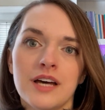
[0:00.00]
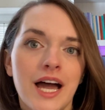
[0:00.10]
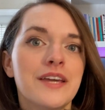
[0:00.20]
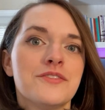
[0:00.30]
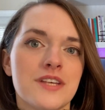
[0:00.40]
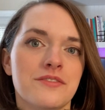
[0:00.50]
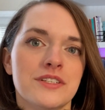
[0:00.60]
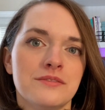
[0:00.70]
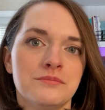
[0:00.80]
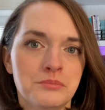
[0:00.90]
I have
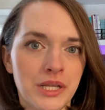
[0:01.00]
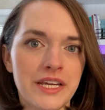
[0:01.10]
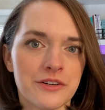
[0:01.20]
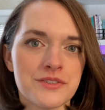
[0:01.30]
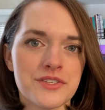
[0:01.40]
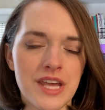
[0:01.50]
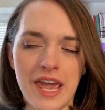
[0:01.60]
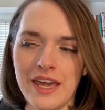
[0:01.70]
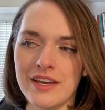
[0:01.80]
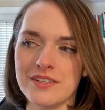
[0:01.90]
7 players,
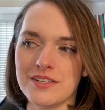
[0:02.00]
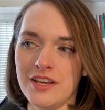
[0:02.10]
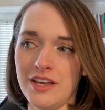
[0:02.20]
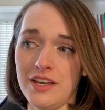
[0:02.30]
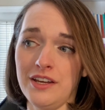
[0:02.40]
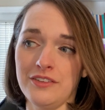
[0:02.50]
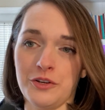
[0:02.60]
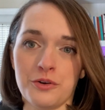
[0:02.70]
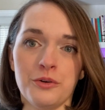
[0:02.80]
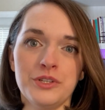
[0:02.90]
and
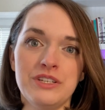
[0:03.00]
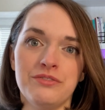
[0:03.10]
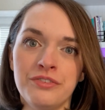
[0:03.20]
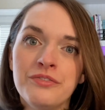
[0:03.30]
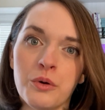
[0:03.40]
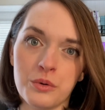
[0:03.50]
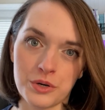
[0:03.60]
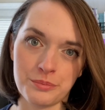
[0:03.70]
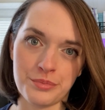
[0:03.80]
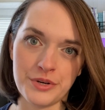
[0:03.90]
there are only
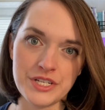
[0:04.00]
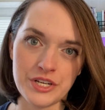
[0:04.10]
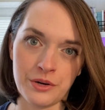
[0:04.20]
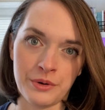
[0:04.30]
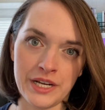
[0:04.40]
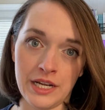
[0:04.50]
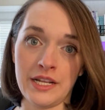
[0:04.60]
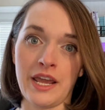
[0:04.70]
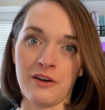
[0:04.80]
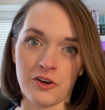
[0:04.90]
4
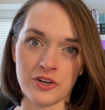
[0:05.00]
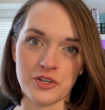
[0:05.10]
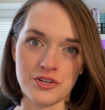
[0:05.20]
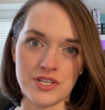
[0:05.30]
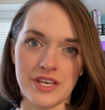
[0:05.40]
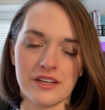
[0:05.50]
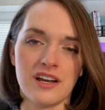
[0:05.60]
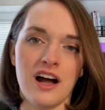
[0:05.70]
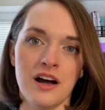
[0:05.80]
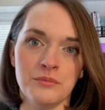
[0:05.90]
pre-generated characters that
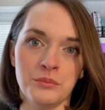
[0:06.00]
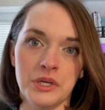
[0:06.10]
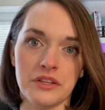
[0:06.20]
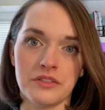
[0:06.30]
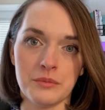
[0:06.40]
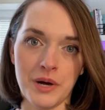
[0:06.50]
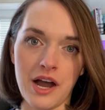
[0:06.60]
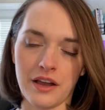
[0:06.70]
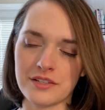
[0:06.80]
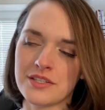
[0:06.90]
come with the
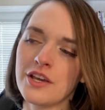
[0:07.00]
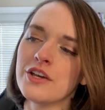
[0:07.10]
box.